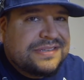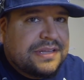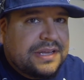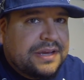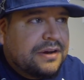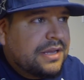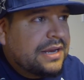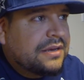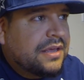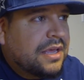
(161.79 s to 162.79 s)
to that
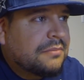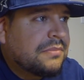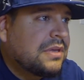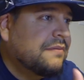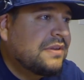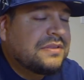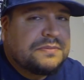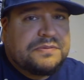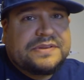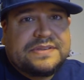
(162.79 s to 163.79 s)
Carolina game, even in this
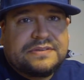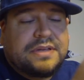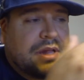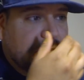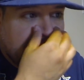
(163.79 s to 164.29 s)
preseason game,